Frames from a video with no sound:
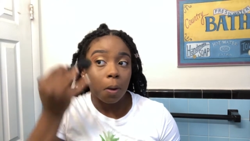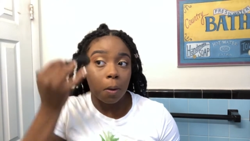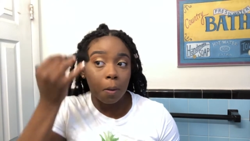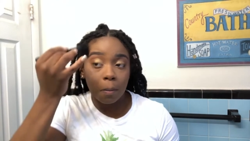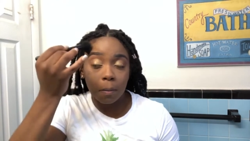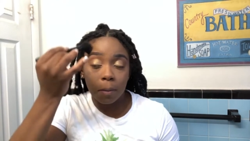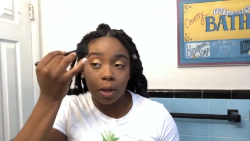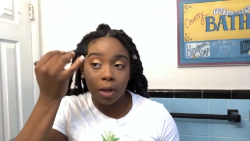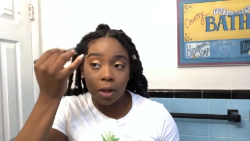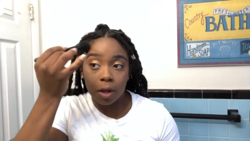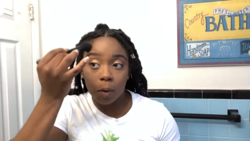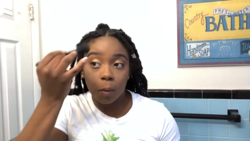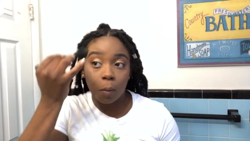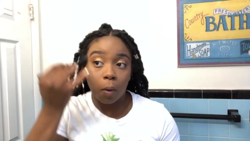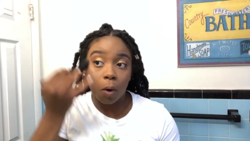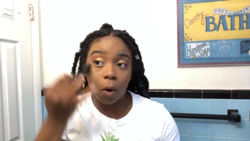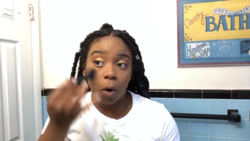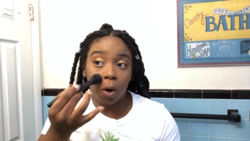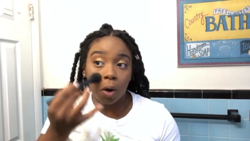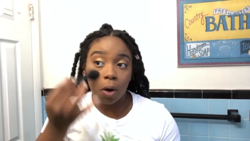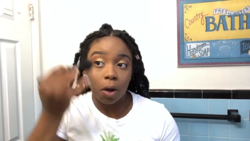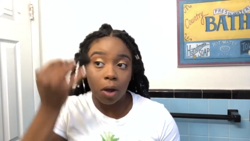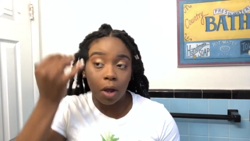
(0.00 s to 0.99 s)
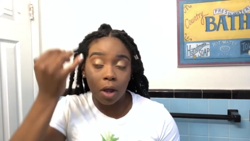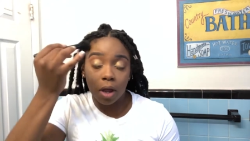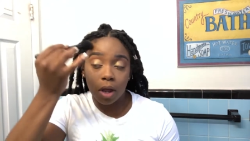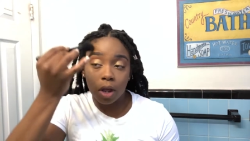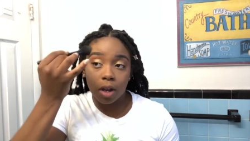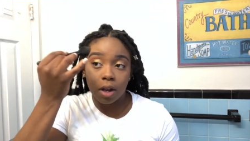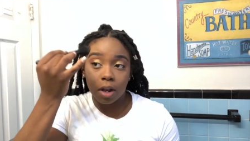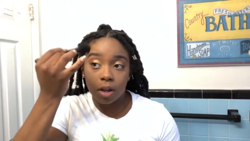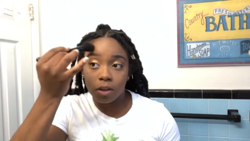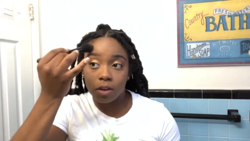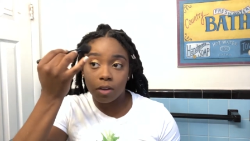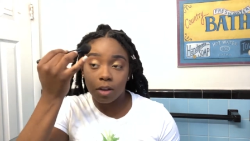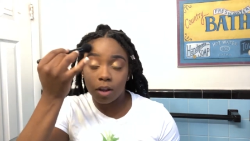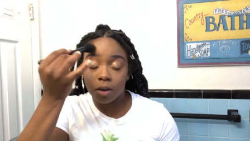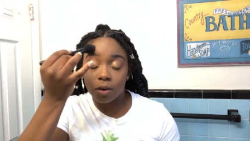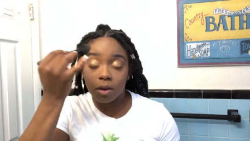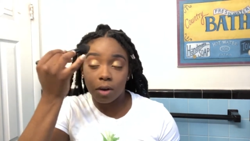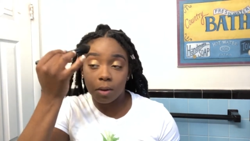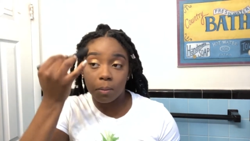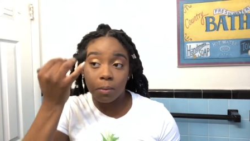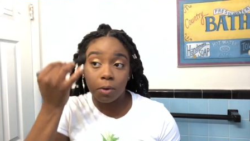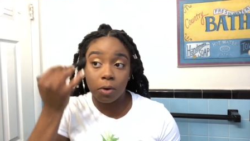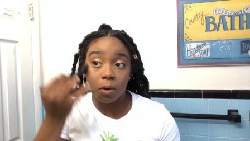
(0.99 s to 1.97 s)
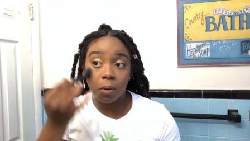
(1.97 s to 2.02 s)
make it work. And that's exactly
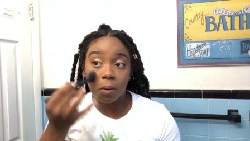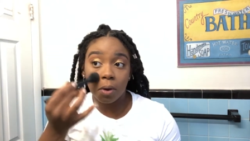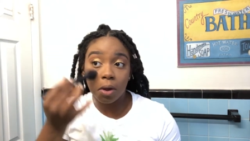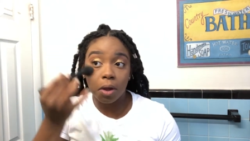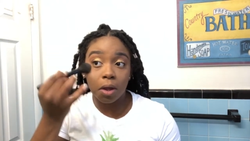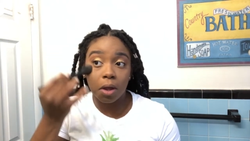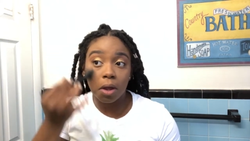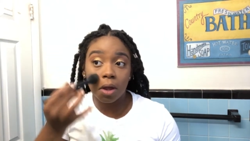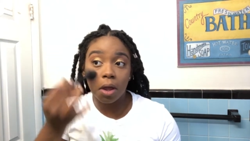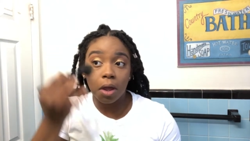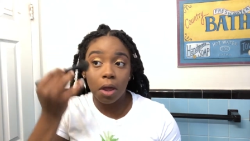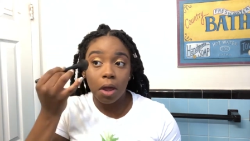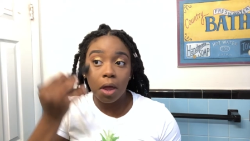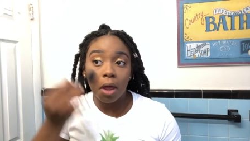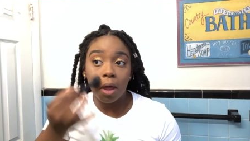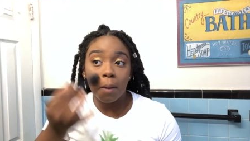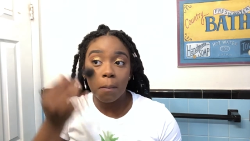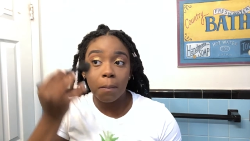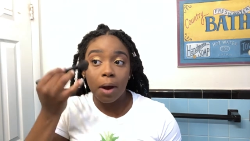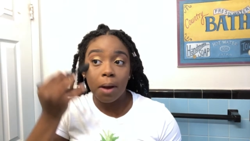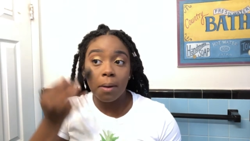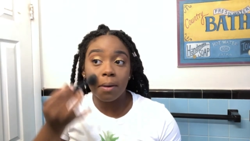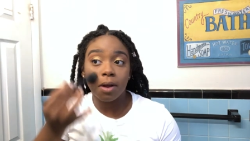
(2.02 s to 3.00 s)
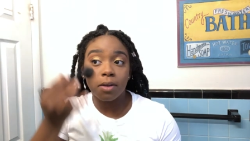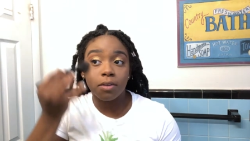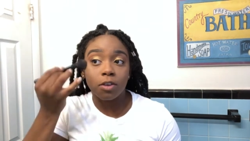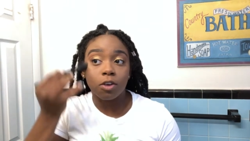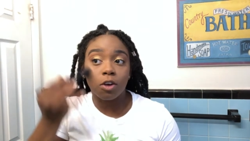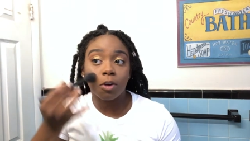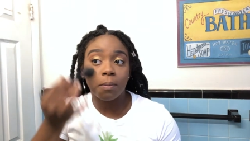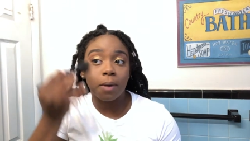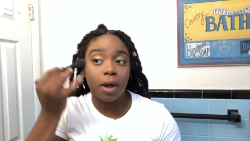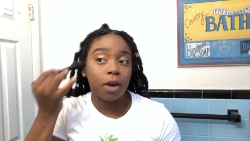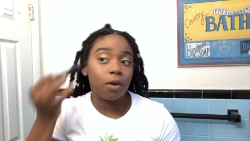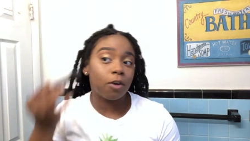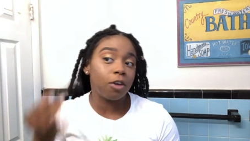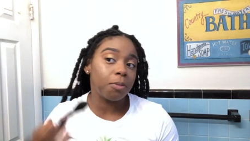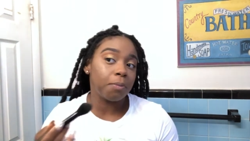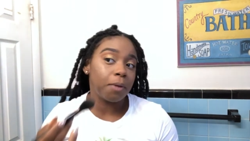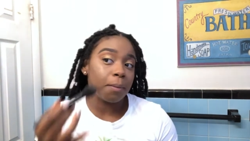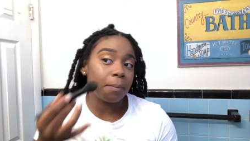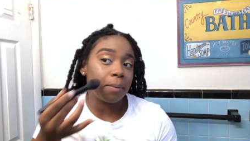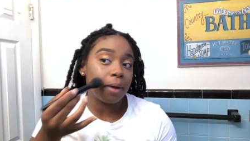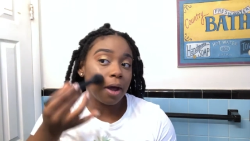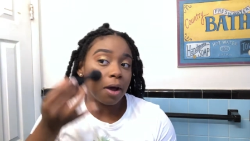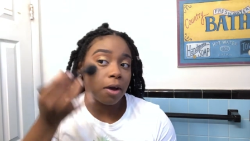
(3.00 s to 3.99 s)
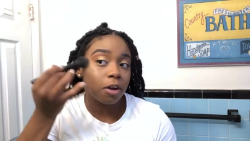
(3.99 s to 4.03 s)
what I'm doing. Probably gonna have to go back with my
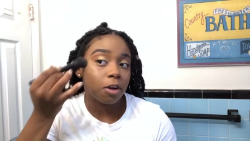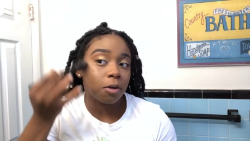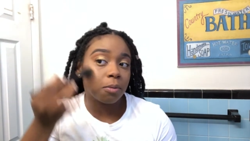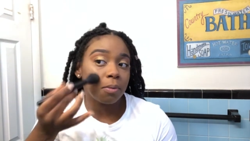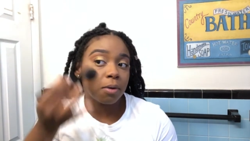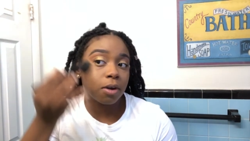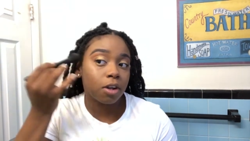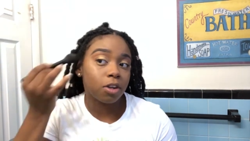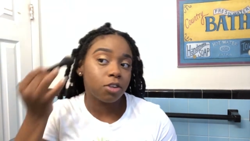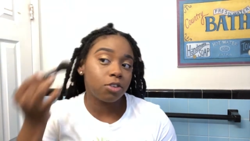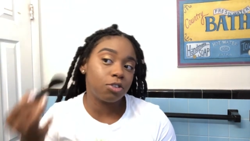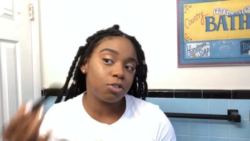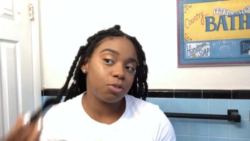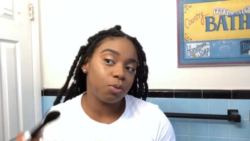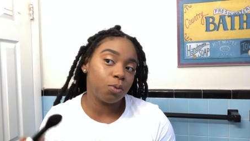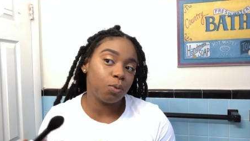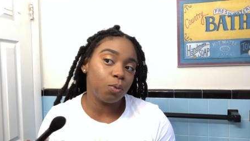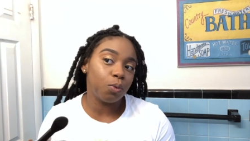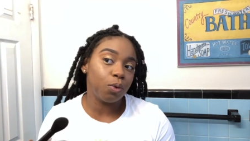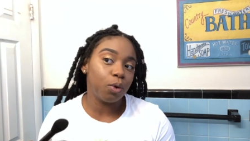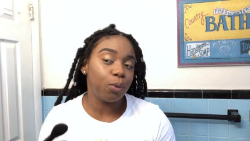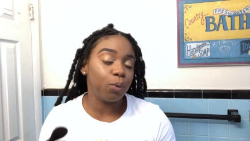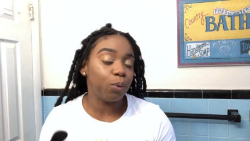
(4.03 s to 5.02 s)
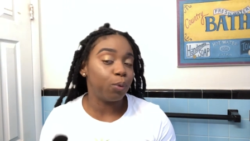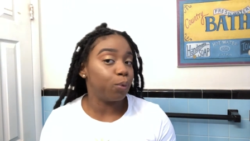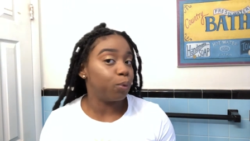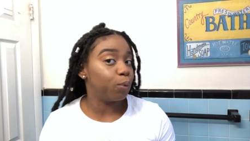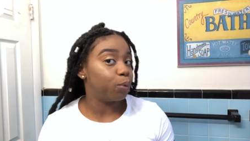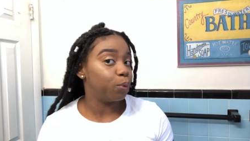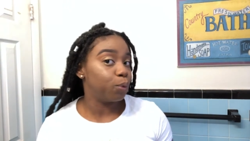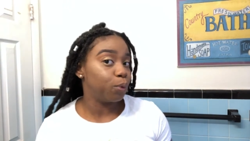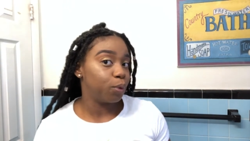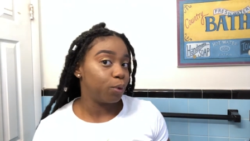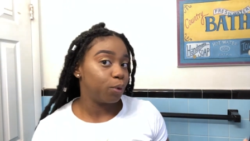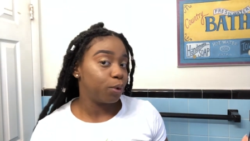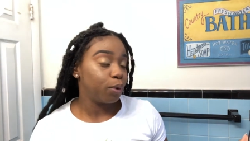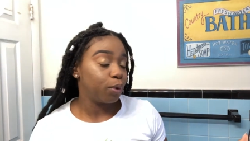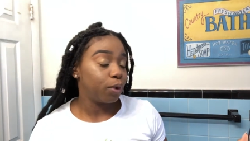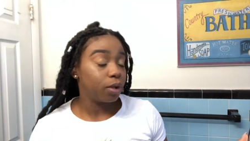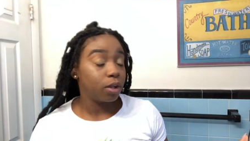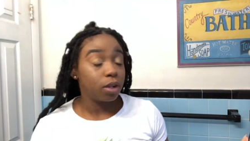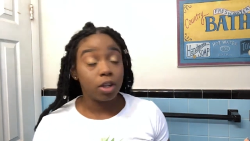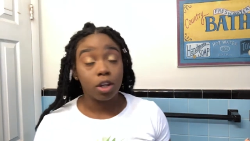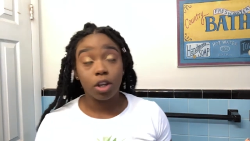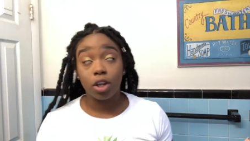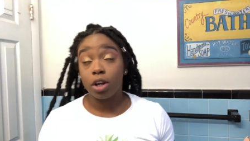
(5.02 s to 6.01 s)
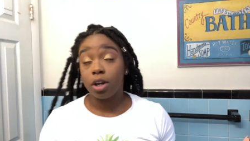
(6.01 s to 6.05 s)
powder brush. Whoa.
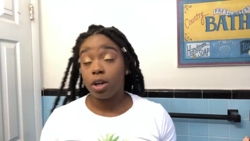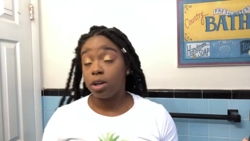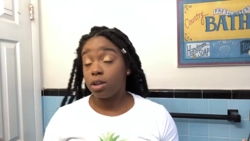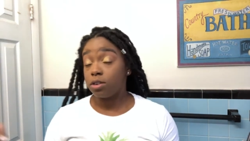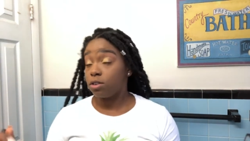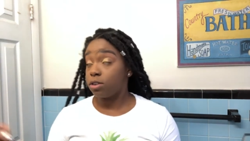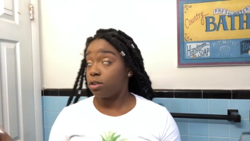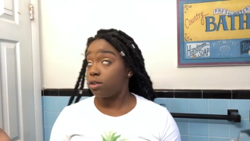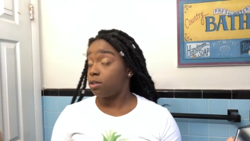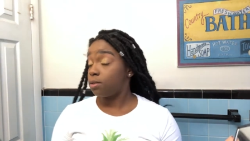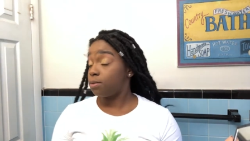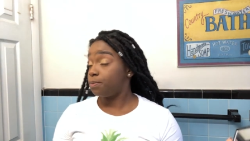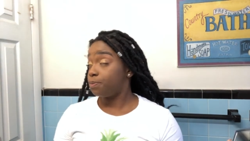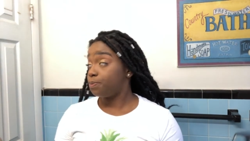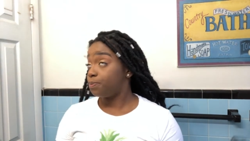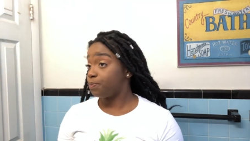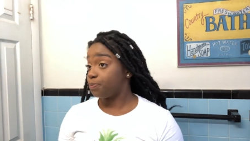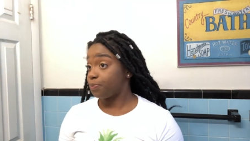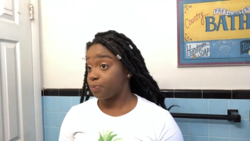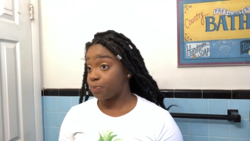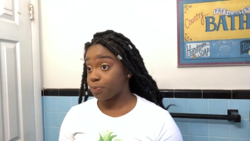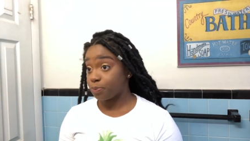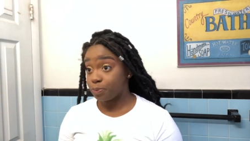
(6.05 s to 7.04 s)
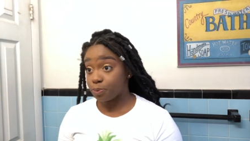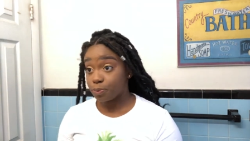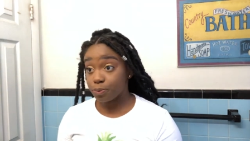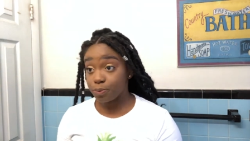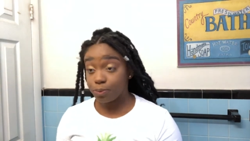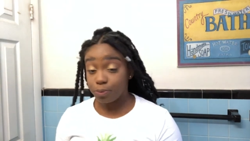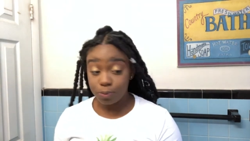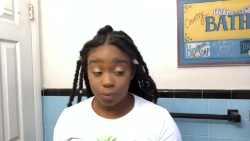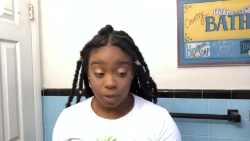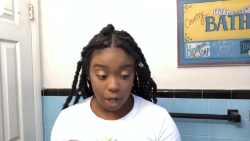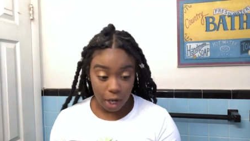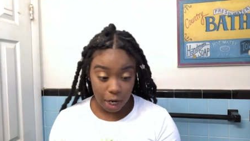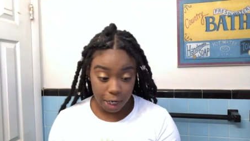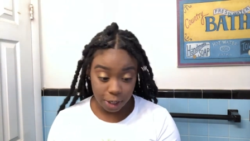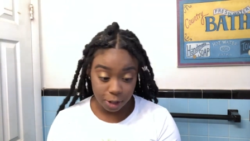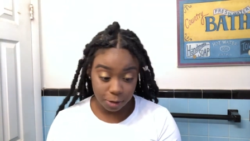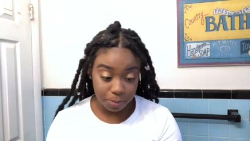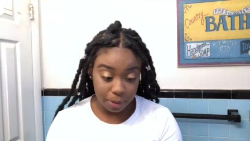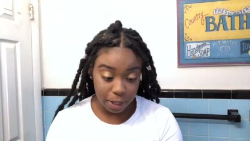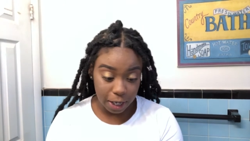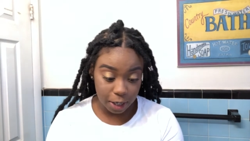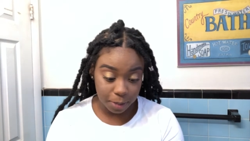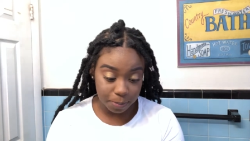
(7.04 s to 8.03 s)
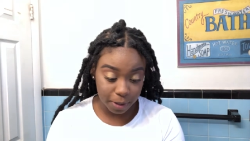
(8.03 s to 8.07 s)
Y'all just, I just
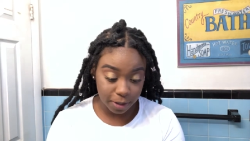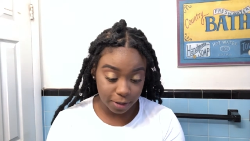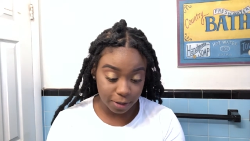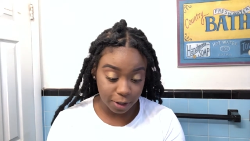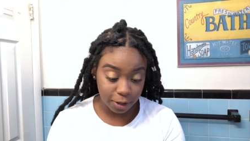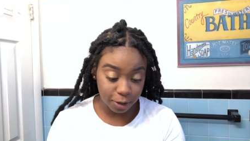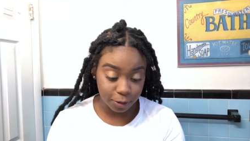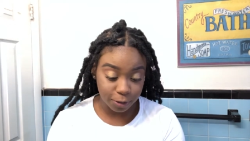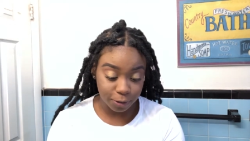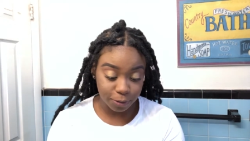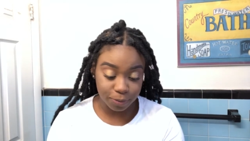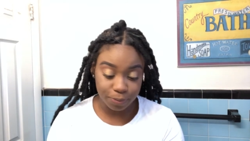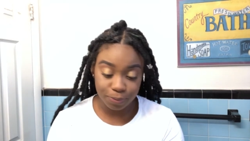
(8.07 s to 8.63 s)
blinded myself.